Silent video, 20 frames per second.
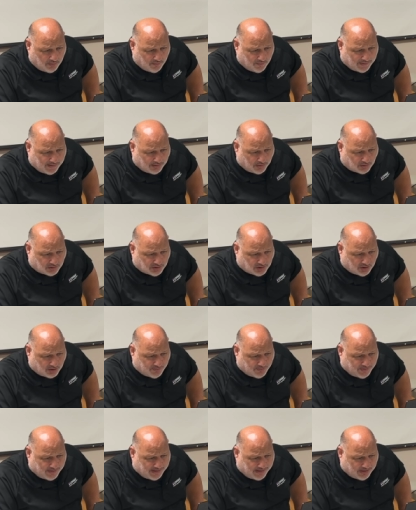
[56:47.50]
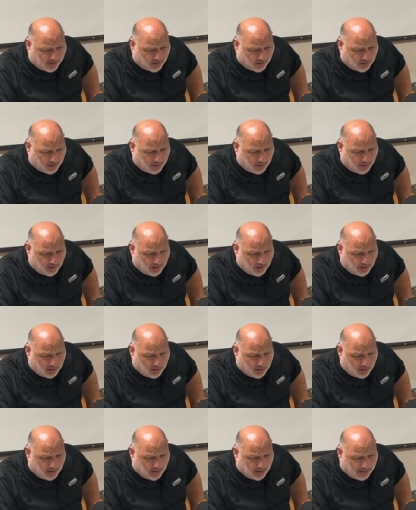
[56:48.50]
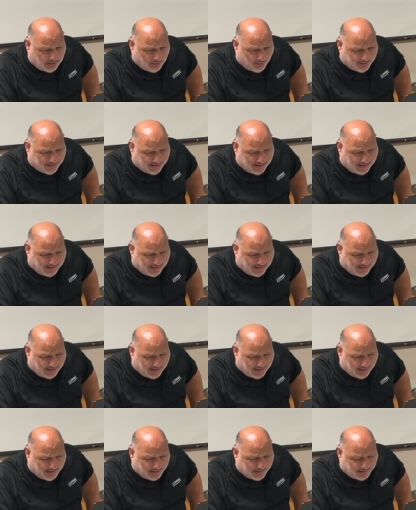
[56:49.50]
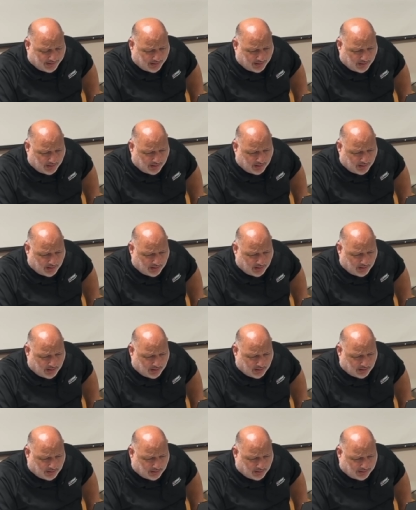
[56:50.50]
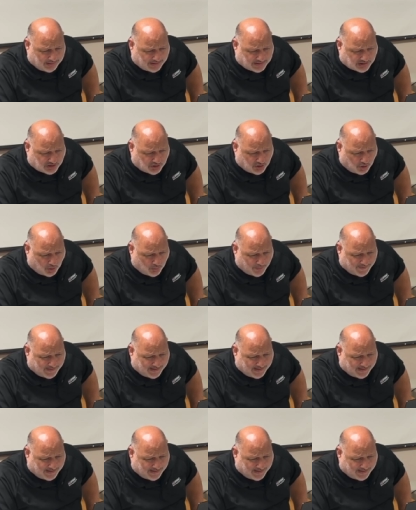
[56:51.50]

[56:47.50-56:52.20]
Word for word: That looks good there. I want to add, let's go with